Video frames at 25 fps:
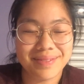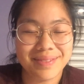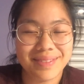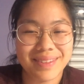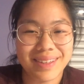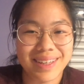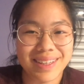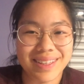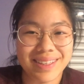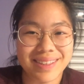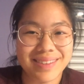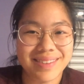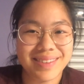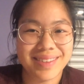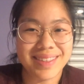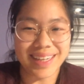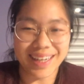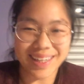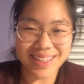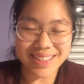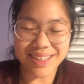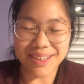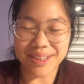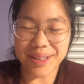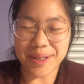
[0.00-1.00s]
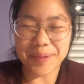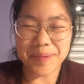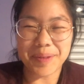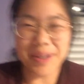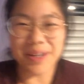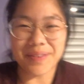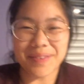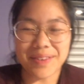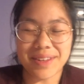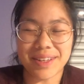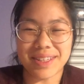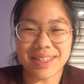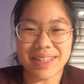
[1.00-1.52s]
it takes a little bit
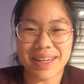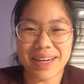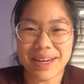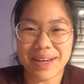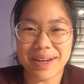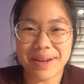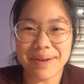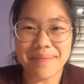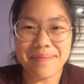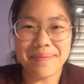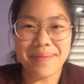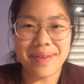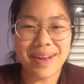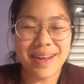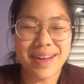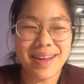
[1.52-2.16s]
of the time